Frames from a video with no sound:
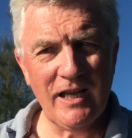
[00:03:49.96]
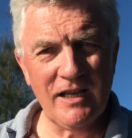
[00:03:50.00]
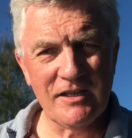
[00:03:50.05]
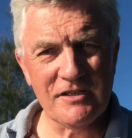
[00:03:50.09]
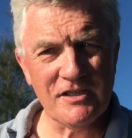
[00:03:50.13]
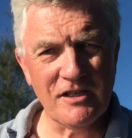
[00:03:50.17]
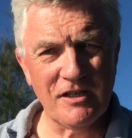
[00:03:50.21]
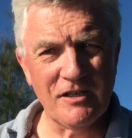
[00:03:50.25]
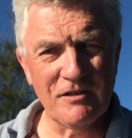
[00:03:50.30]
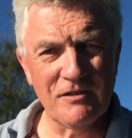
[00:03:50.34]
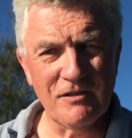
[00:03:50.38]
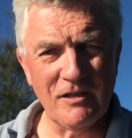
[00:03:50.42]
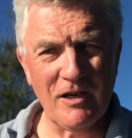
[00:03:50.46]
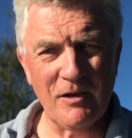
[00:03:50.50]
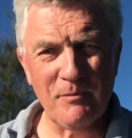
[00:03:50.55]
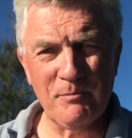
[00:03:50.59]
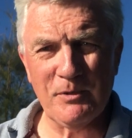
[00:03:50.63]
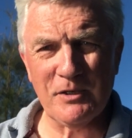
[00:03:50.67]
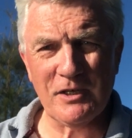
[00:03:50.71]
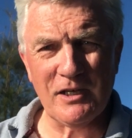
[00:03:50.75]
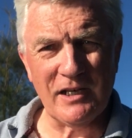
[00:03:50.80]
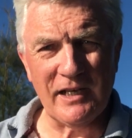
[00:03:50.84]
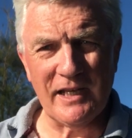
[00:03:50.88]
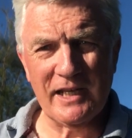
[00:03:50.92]
so I'll
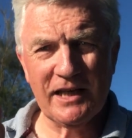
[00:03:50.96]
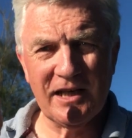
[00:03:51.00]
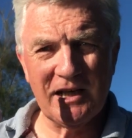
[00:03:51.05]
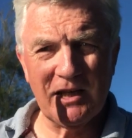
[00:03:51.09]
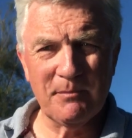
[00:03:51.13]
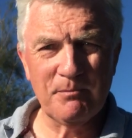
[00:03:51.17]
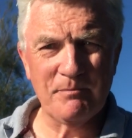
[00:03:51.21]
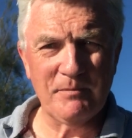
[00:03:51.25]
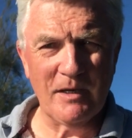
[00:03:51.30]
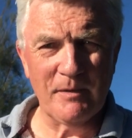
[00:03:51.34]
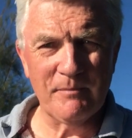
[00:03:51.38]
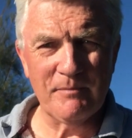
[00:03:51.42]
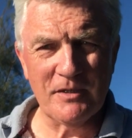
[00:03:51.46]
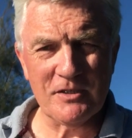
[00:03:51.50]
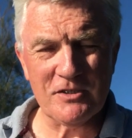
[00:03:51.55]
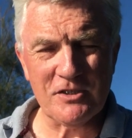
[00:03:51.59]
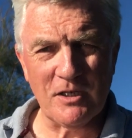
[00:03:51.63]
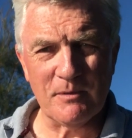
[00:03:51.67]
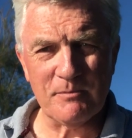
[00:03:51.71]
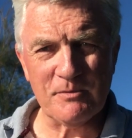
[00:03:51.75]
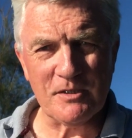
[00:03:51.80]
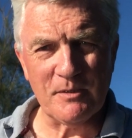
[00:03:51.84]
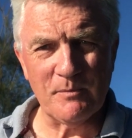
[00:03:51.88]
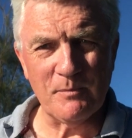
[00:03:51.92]
put a link up the
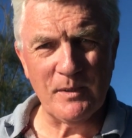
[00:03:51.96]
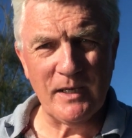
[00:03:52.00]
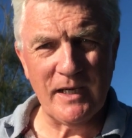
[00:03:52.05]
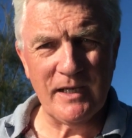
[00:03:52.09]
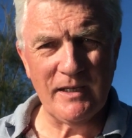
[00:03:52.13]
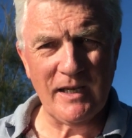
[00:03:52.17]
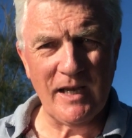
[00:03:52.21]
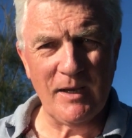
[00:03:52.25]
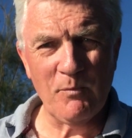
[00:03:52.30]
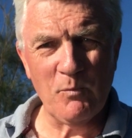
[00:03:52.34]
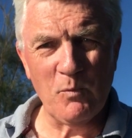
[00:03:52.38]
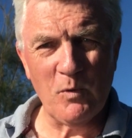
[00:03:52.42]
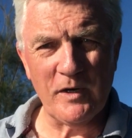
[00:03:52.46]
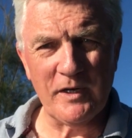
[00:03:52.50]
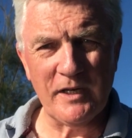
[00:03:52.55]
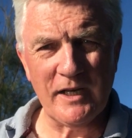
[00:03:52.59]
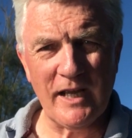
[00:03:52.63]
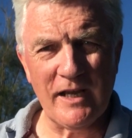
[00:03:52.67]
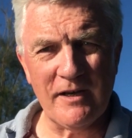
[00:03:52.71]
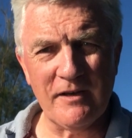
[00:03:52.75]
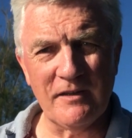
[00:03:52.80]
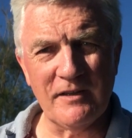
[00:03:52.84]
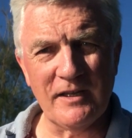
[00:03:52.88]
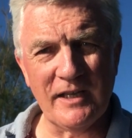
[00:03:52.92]
top somewhere and one
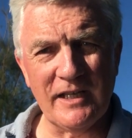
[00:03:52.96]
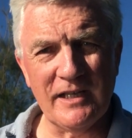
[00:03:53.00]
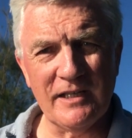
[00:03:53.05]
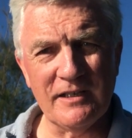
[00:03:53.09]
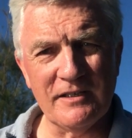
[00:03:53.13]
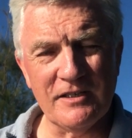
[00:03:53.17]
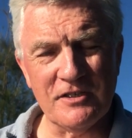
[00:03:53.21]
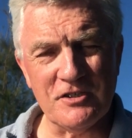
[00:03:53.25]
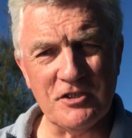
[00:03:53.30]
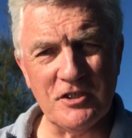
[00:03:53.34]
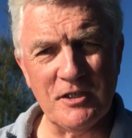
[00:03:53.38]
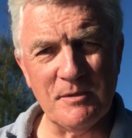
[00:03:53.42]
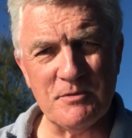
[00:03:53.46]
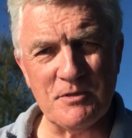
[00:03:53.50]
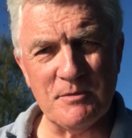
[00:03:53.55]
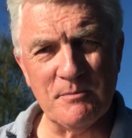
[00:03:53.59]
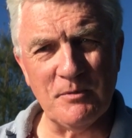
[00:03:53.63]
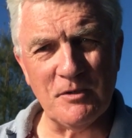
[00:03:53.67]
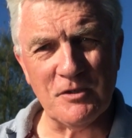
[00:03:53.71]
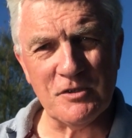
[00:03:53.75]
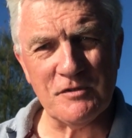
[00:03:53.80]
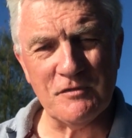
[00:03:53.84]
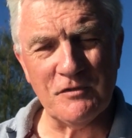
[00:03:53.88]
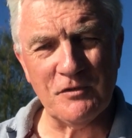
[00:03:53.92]
down in the description
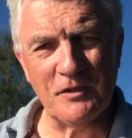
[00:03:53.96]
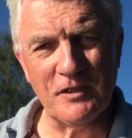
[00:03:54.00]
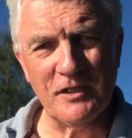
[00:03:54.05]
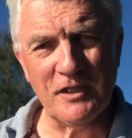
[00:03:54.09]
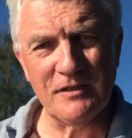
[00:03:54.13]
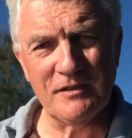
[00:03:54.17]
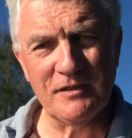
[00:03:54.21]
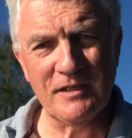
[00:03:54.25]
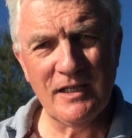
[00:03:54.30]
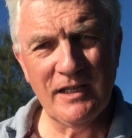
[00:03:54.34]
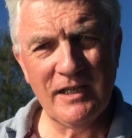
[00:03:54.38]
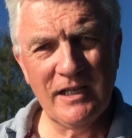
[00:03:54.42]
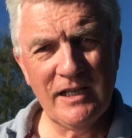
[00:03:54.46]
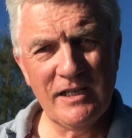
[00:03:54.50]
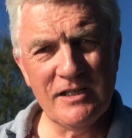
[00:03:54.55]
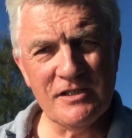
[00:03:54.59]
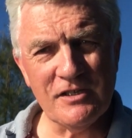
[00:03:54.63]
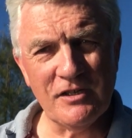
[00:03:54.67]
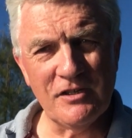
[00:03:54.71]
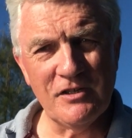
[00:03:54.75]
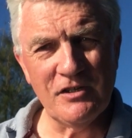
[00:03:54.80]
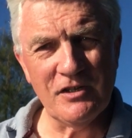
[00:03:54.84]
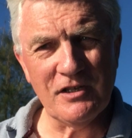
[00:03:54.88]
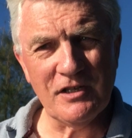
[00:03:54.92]
box for you,
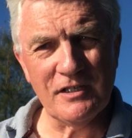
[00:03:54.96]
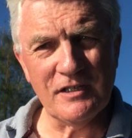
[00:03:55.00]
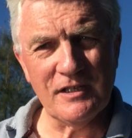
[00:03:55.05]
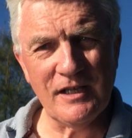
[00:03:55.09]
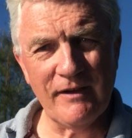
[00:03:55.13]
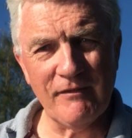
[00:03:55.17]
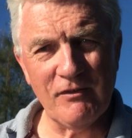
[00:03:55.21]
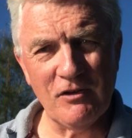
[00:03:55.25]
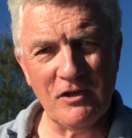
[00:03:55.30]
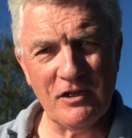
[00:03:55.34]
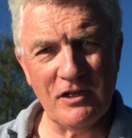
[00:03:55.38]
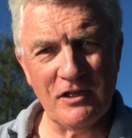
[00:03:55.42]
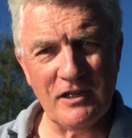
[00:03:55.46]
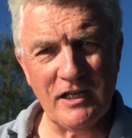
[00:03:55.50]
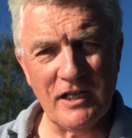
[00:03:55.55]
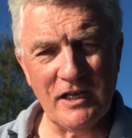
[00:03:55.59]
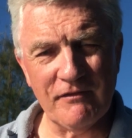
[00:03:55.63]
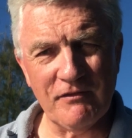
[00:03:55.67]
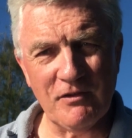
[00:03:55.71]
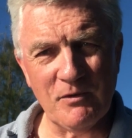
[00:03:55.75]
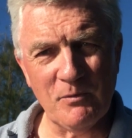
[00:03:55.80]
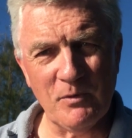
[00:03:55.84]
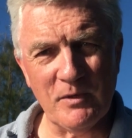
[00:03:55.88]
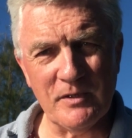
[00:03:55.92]
so you can have a look at that
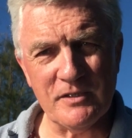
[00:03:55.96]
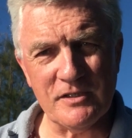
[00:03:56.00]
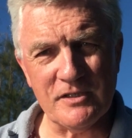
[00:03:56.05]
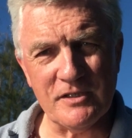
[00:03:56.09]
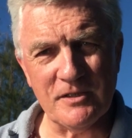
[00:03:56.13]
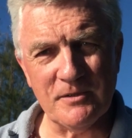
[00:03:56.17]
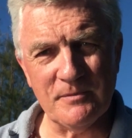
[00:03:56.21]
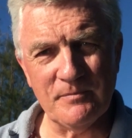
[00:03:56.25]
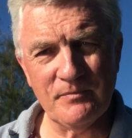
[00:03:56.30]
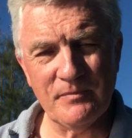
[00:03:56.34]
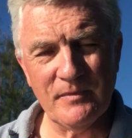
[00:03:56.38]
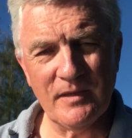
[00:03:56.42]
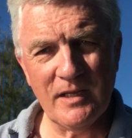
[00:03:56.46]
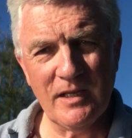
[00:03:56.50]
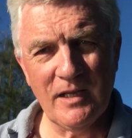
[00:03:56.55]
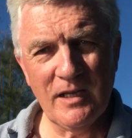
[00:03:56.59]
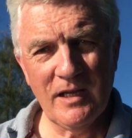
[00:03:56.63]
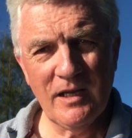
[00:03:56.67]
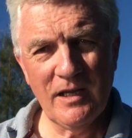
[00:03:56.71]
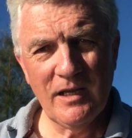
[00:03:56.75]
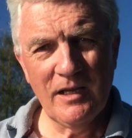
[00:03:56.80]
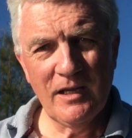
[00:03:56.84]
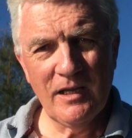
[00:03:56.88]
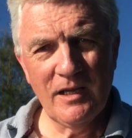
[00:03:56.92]
if you want to.
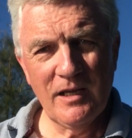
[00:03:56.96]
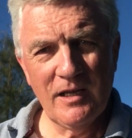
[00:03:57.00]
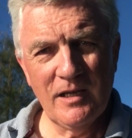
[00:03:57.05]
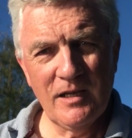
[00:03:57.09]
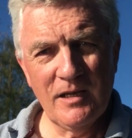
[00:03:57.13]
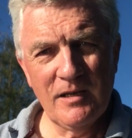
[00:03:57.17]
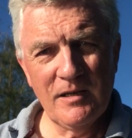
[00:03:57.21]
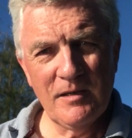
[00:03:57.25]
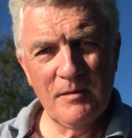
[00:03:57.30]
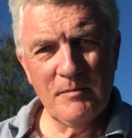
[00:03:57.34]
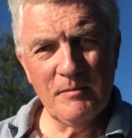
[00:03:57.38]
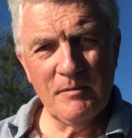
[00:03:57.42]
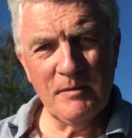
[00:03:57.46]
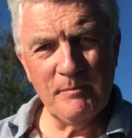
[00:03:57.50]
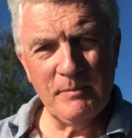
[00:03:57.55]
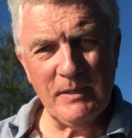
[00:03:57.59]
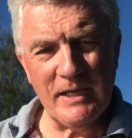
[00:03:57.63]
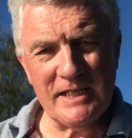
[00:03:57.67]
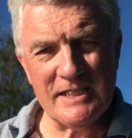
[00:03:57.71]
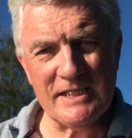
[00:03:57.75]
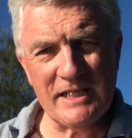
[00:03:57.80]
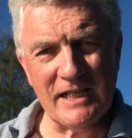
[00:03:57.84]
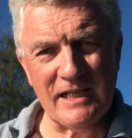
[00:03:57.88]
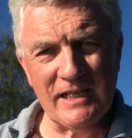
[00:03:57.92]
But
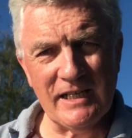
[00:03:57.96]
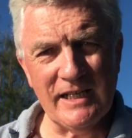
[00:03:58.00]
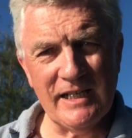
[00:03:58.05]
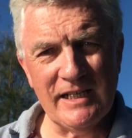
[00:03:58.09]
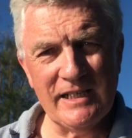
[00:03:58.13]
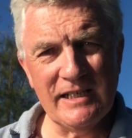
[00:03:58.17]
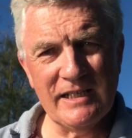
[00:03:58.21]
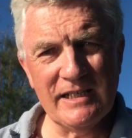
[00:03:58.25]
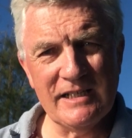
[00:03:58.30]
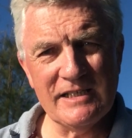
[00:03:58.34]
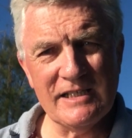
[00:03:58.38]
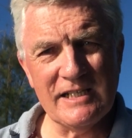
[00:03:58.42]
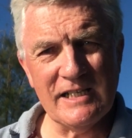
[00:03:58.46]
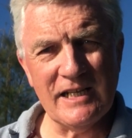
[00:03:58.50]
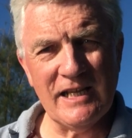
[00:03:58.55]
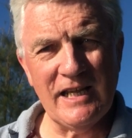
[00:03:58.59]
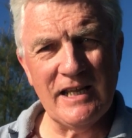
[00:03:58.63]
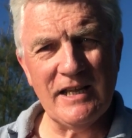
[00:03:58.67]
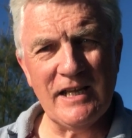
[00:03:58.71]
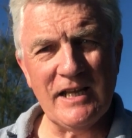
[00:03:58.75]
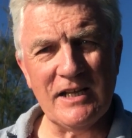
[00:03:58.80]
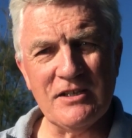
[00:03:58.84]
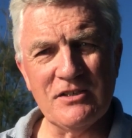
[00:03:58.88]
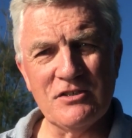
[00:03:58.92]
basically, to
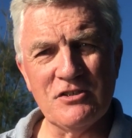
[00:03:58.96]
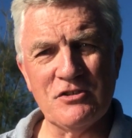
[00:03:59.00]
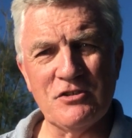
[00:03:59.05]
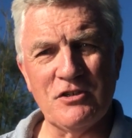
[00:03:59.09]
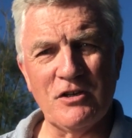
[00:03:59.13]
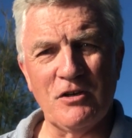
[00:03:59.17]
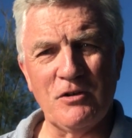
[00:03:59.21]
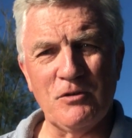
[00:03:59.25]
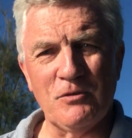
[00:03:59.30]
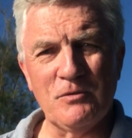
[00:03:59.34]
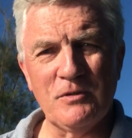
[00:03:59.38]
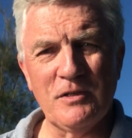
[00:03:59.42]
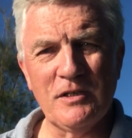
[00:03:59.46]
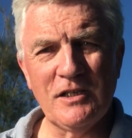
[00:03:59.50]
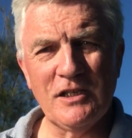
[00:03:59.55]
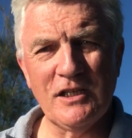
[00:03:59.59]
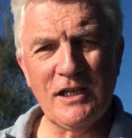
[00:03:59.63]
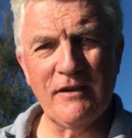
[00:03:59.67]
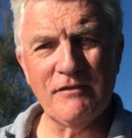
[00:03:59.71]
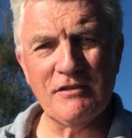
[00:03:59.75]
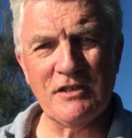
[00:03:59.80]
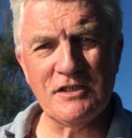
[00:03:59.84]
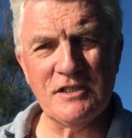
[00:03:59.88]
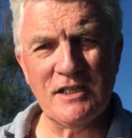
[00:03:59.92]
get that control,
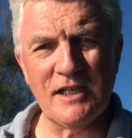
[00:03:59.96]
you have to